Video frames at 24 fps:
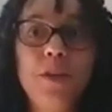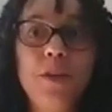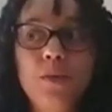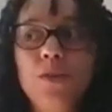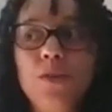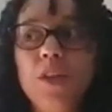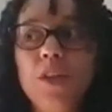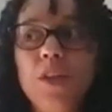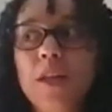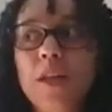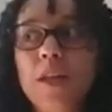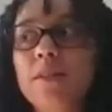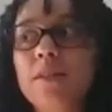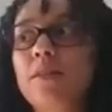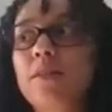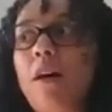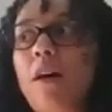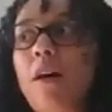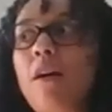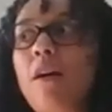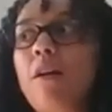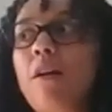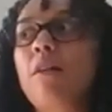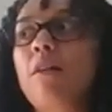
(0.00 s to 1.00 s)
You just
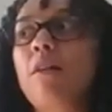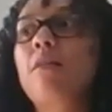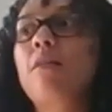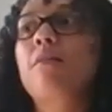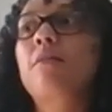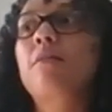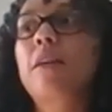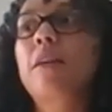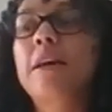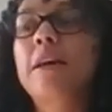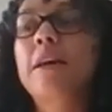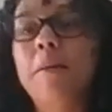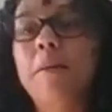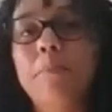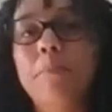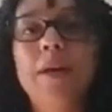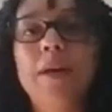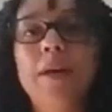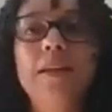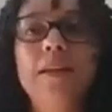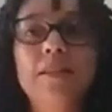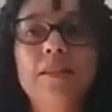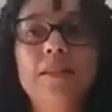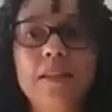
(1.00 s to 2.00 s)
are
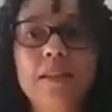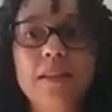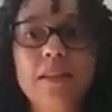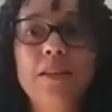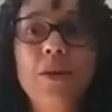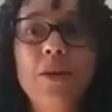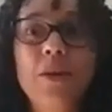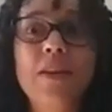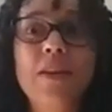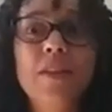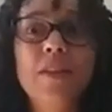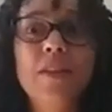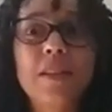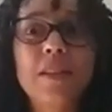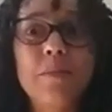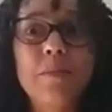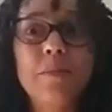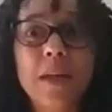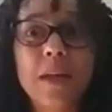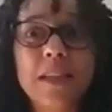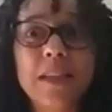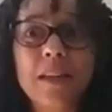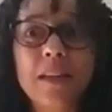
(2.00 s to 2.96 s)
you have this